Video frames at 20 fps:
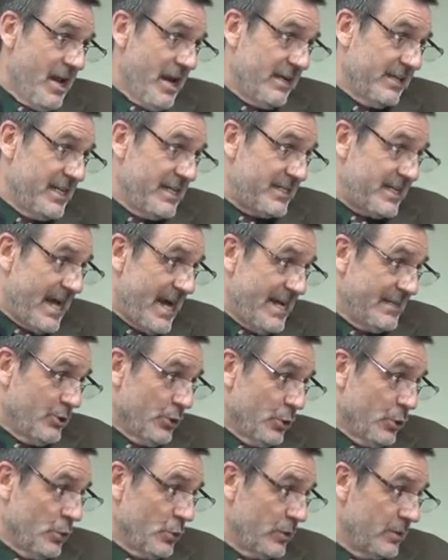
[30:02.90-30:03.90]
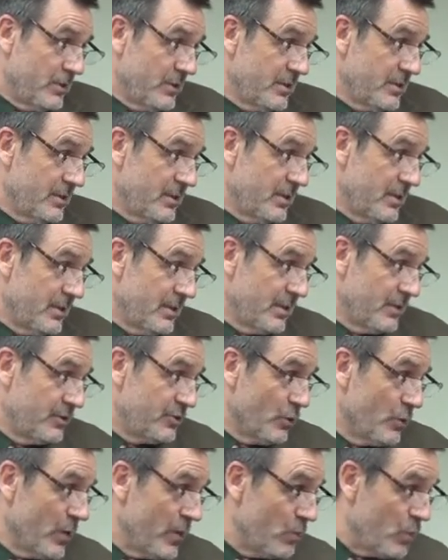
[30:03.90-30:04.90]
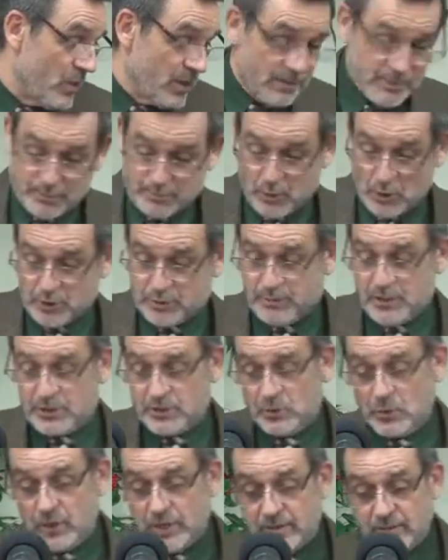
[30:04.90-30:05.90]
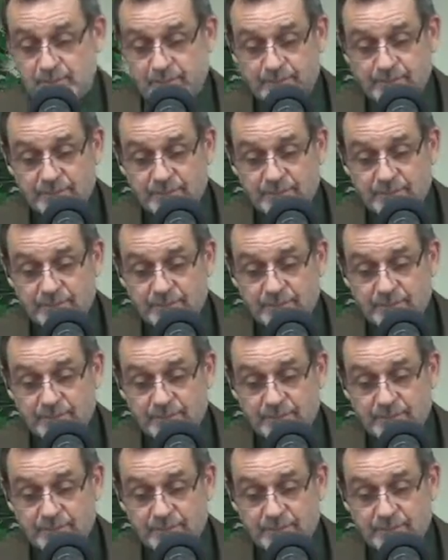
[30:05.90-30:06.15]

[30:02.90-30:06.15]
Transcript: at least I do, doing what I'm supposed to be doing.